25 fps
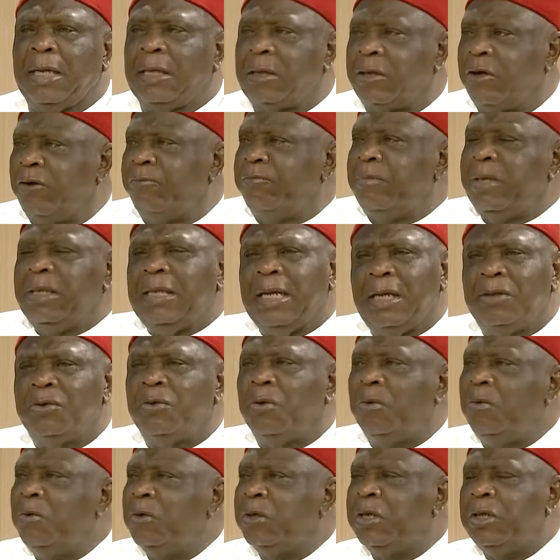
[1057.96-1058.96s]
the government has
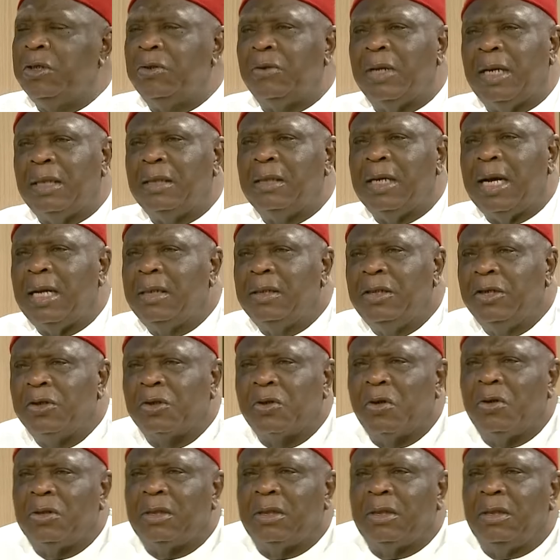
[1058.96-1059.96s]
to look into and
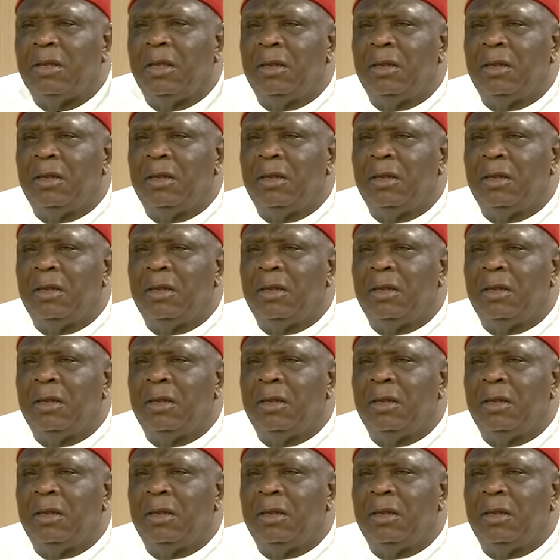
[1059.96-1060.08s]
discuss.